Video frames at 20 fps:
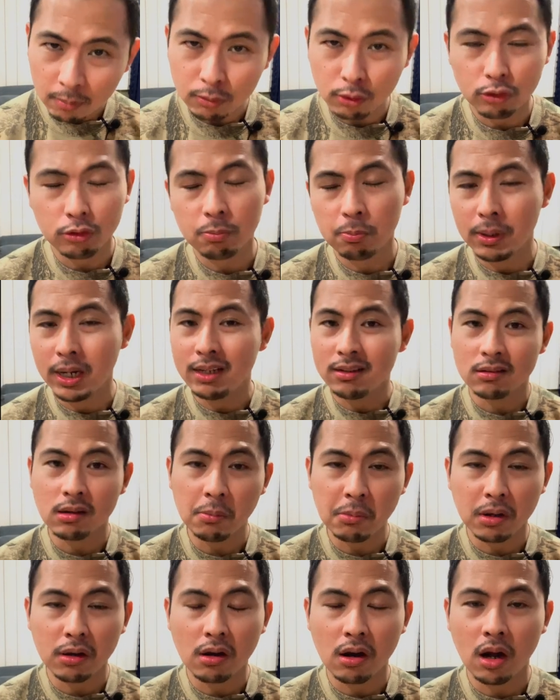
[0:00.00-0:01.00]
or spring
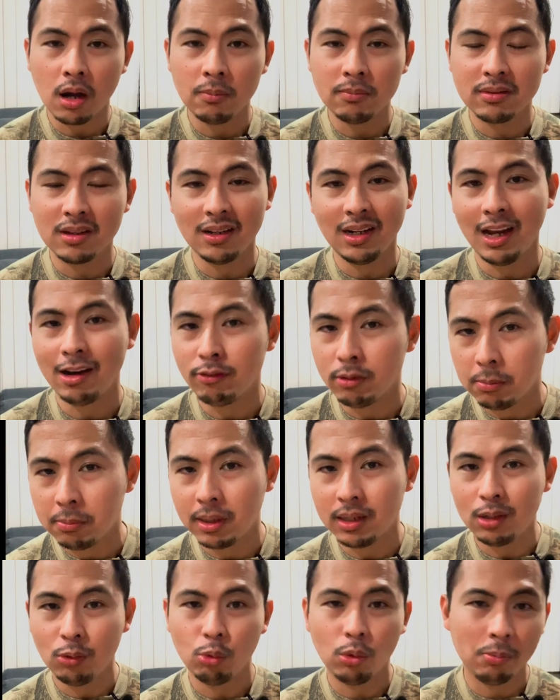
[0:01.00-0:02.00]
summer comes, and
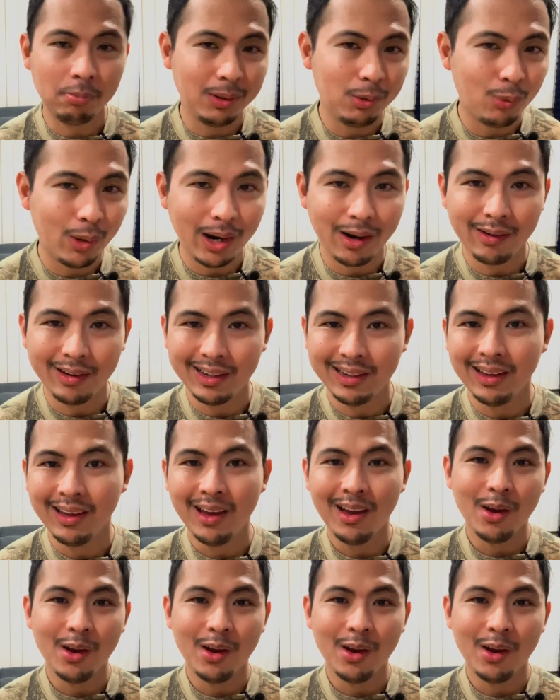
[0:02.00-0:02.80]
everybody will be wearing